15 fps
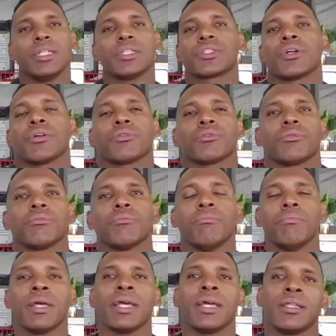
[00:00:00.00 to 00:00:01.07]
And so,
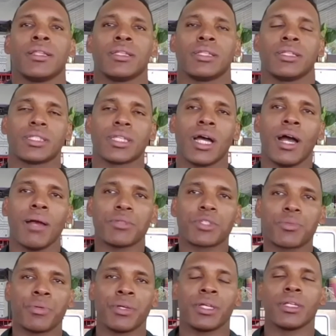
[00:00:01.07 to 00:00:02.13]
man, the
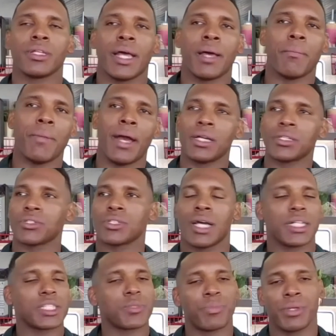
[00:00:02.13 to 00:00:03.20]
time spent in that
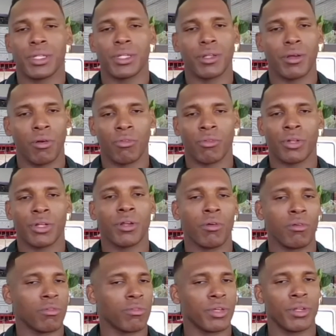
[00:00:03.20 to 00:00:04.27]
master's, I spend it over
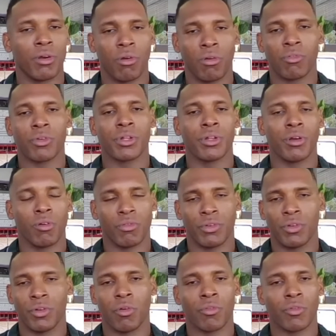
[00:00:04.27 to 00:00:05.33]
and over and over and
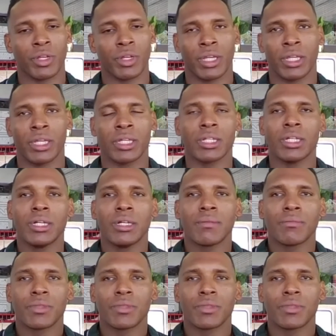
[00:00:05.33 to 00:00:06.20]
over and over again.